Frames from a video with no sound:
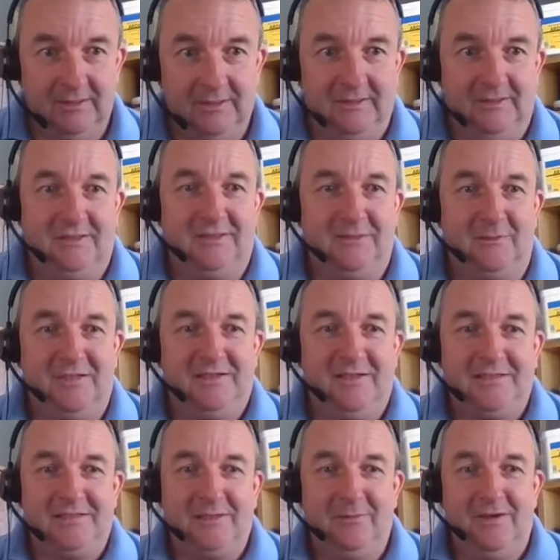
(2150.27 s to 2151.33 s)
Somebody's
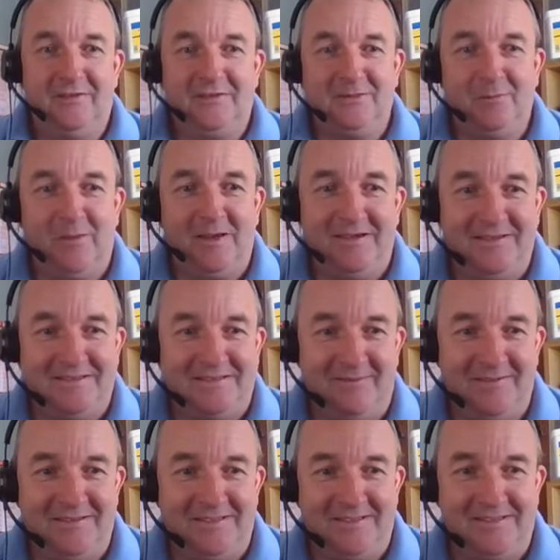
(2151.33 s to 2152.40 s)
asked, can we have some bacon
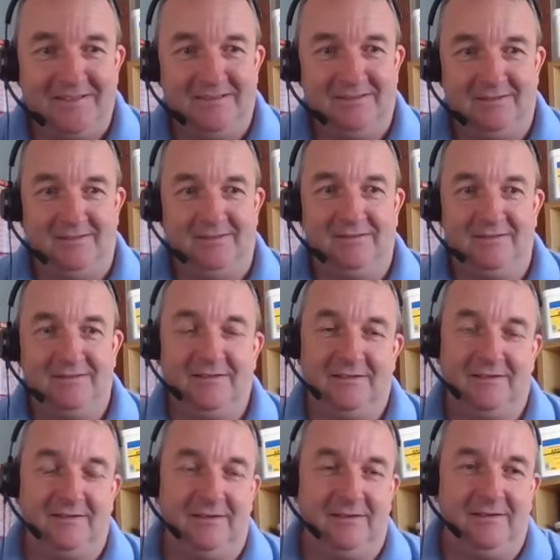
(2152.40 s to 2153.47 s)
sandwiches? I
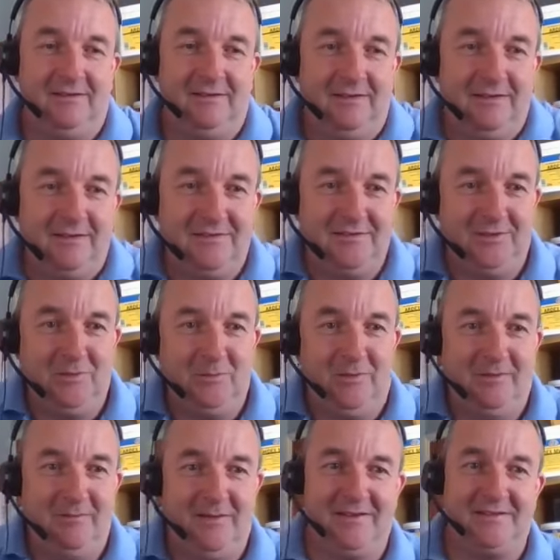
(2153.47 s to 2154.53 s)
think, judging by the
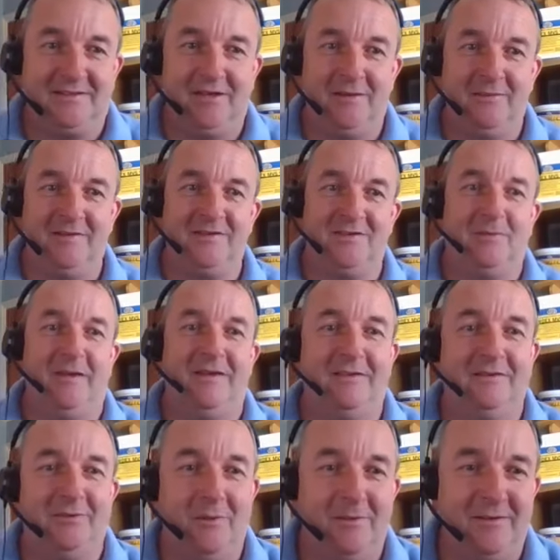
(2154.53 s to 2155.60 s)
amount of time I spent at
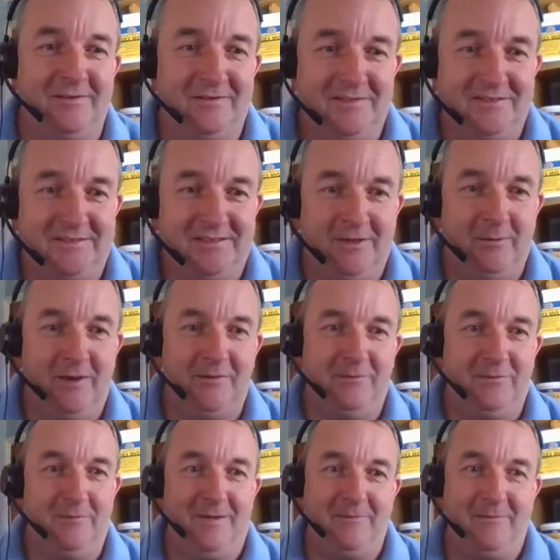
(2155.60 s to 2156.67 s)
home, I got to stay away
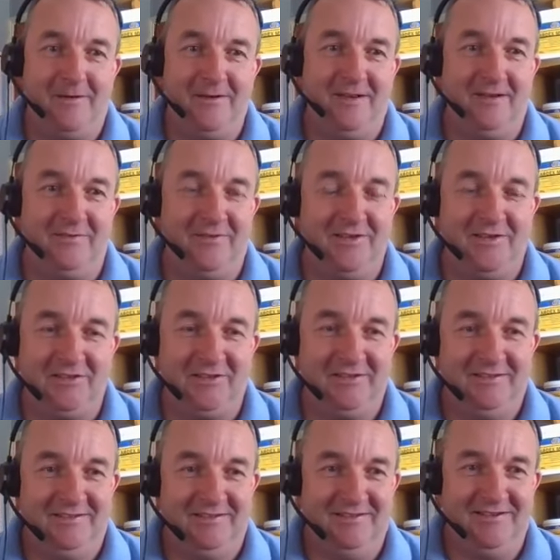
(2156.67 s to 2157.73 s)
from them, Rich.
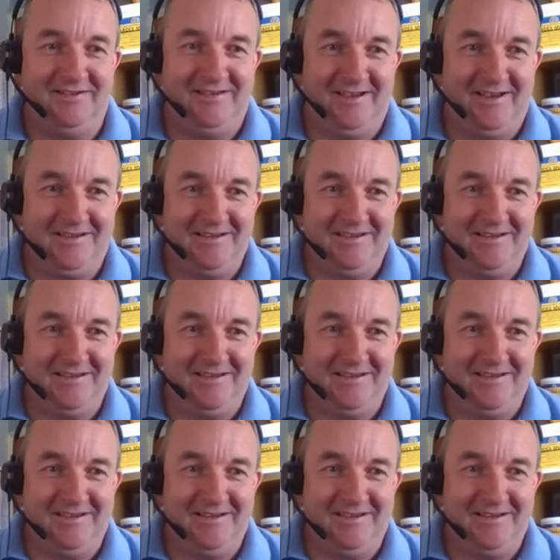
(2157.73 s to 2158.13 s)
Okay.